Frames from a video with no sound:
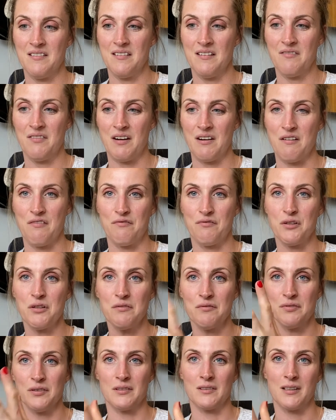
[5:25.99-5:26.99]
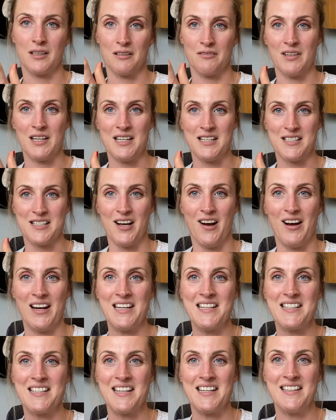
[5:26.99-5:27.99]
very fruitful career
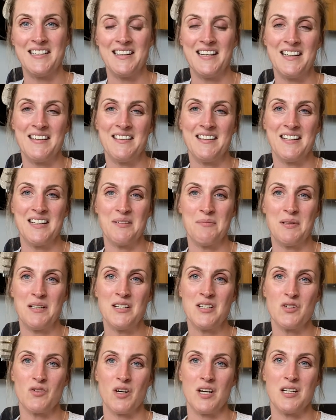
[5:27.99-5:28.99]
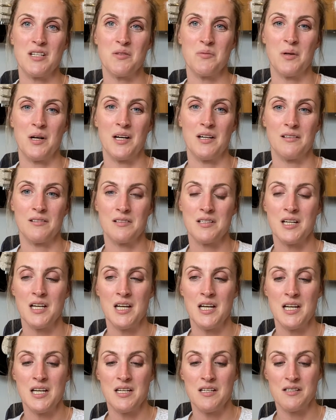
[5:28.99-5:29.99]
sites in the administrator world.
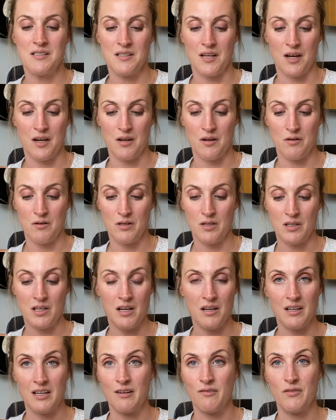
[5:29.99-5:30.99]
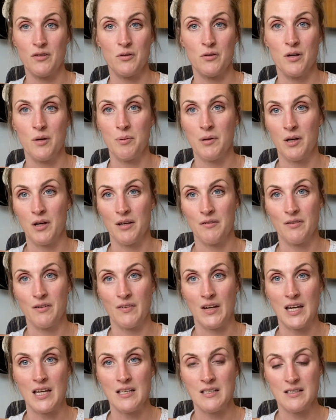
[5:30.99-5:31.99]
So good luck if you're applying for
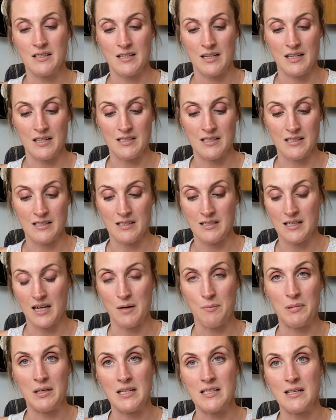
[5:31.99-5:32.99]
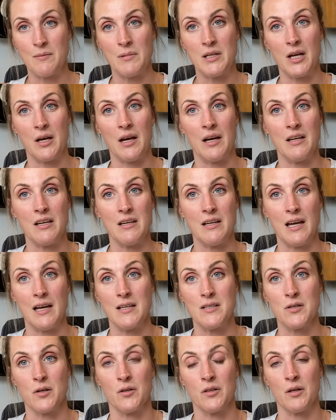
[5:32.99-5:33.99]
vacancies. As I say, please let me know how you
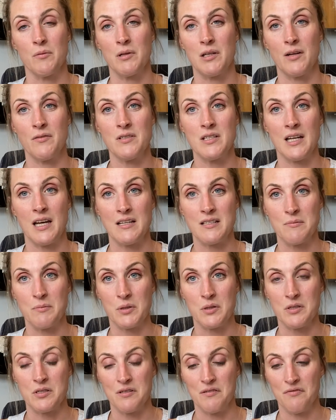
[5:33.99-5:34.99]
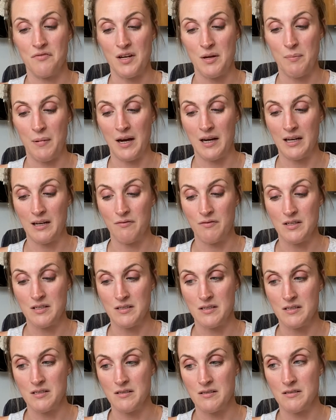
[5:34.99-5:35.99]
get on. I would love to get some positive feedback if this
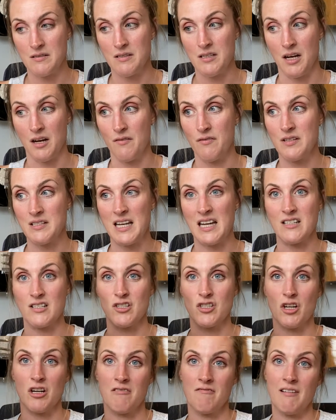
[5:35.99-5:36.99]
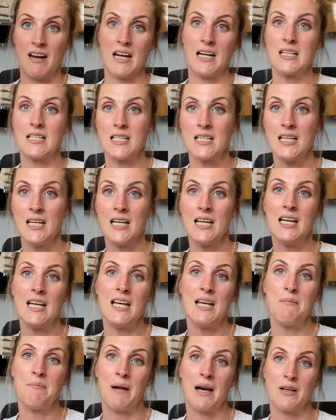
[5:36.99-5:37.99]
is, if this has a direct
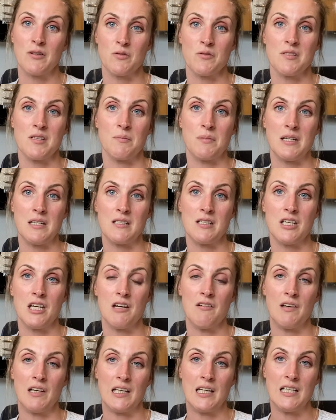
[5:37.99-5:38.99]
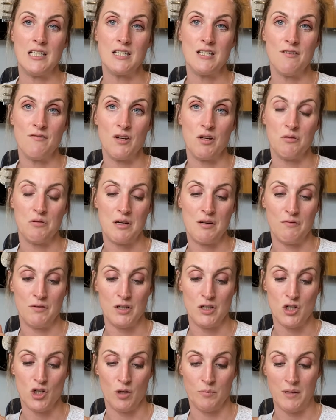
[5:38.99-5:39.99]
impact on somebody securing an interview or even
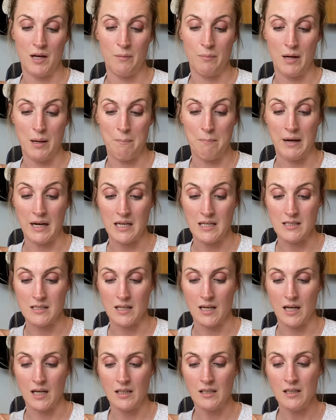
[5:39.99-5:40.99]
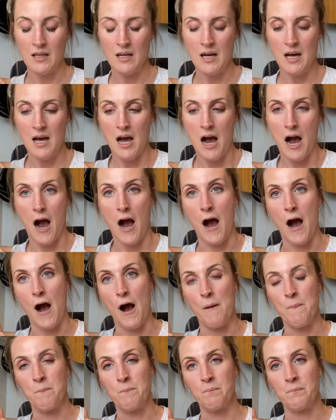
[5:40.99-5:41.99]
a job. That'd be amazing.
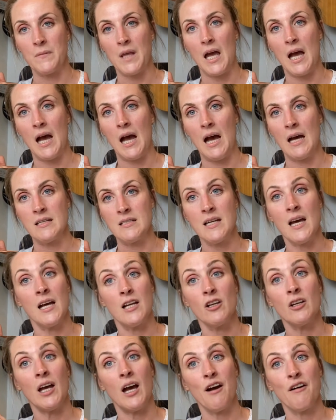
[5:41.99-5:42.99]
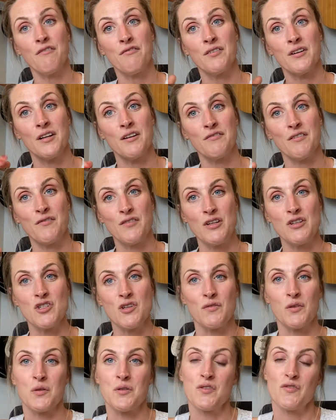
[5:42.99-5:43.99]
And yeah, look out for future
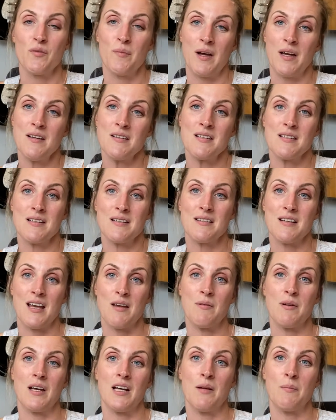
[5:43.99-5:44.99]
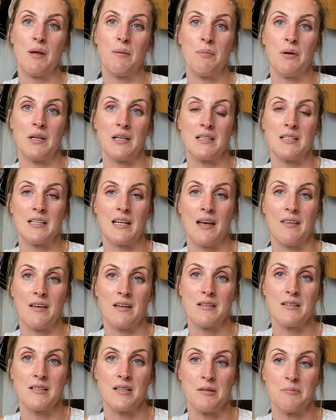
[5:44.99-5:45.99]
vlogs from us. As I say, we're going to be putting together
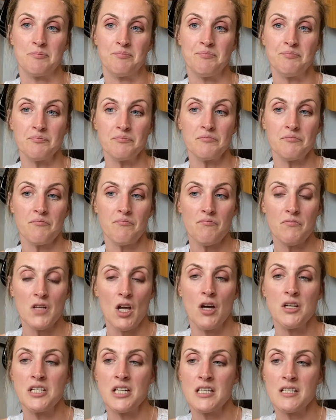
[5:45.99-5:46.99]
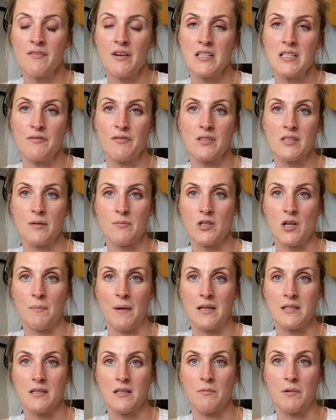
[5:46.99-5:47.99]
some ideas around different subject
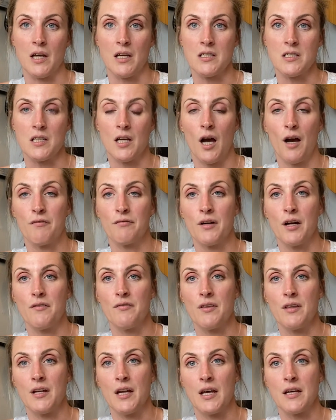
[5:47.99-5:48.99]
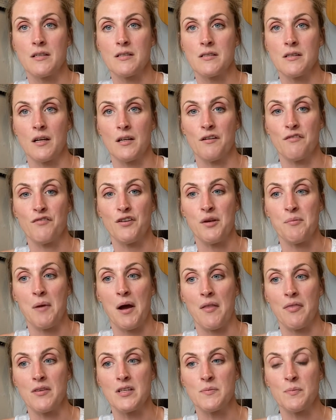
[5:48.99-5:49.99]
matter that we're going to cover over the next kind of few
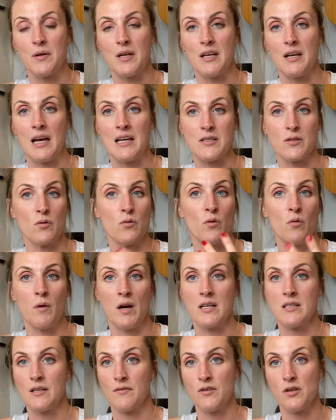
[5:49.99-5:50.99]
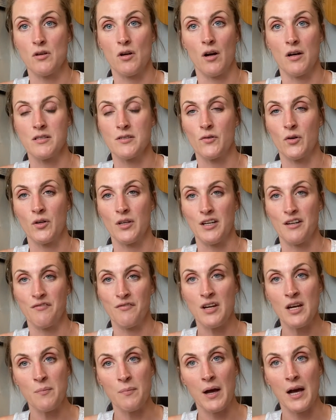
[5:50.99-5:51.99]
months. But as always, if you guys have got any
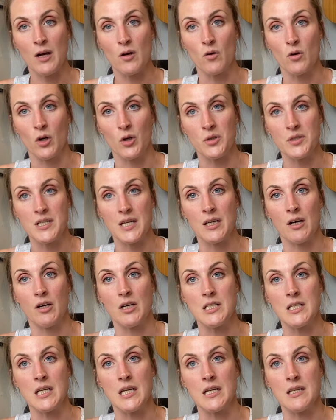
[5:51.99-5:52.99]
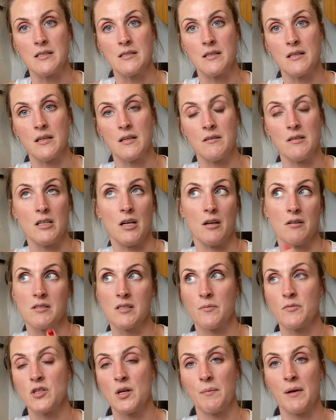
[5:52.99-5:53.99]
feedback or content ideas that,
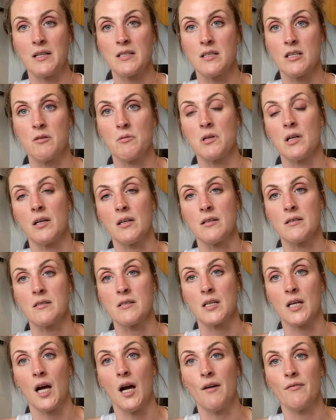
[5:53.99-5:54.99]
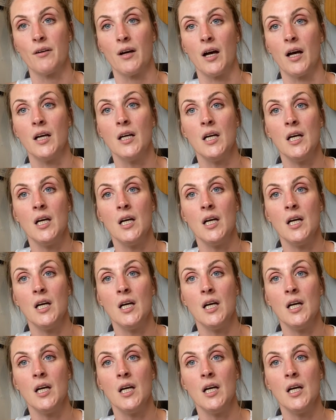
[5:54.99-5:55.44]
subject matter you would like us to cover,